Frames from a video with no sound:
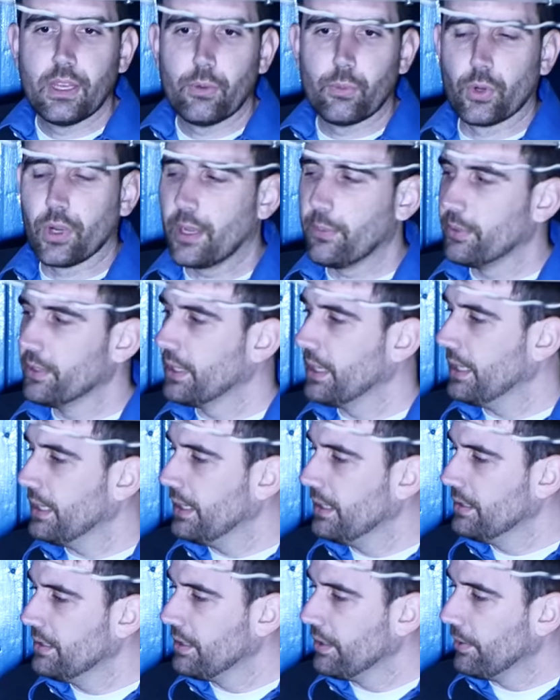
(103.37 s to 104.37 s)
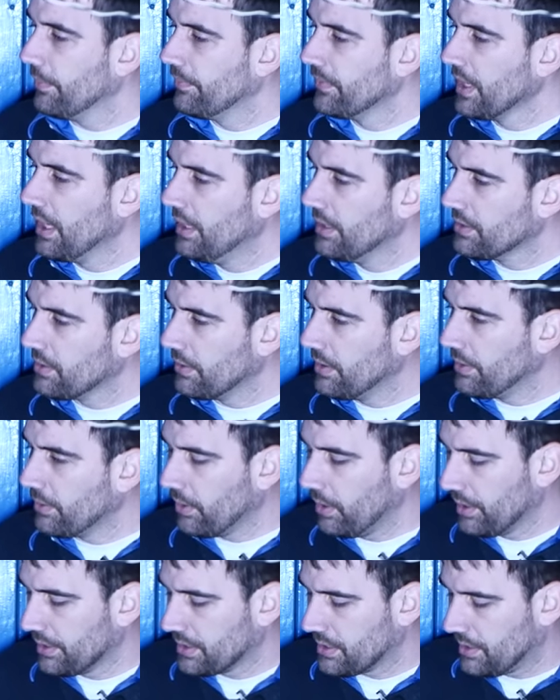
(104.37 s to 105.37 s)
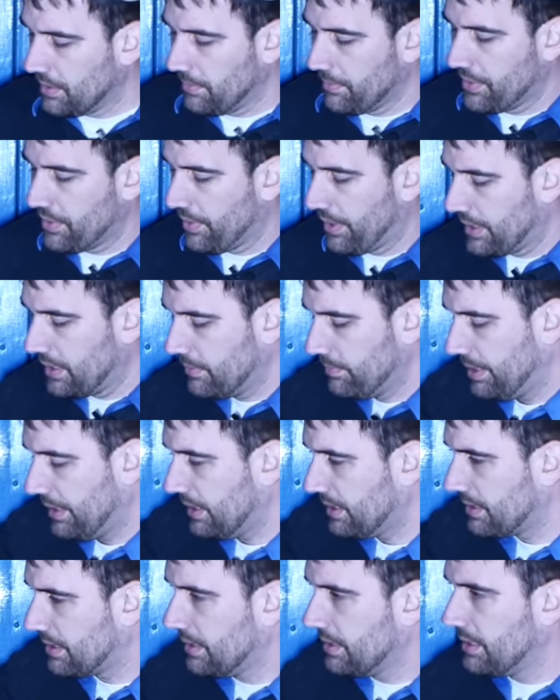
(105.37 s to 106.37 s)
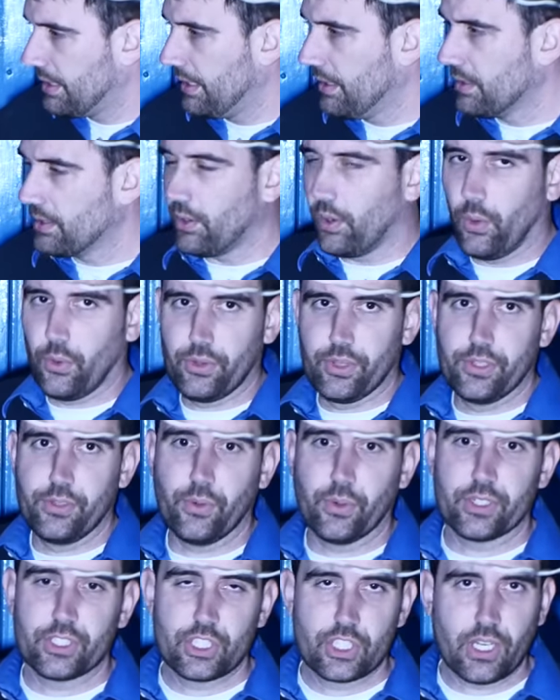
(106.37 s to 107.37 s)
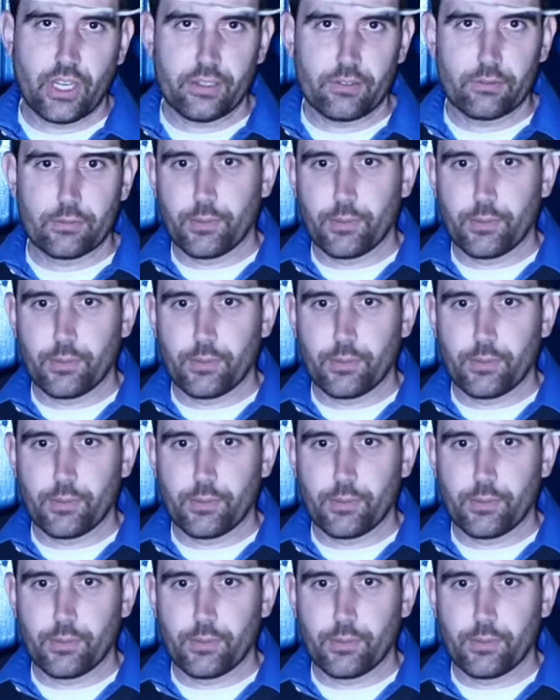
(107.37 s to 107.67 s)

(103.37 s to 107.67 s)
were able to get into. So there are some threaded pieces here to hold the door shut.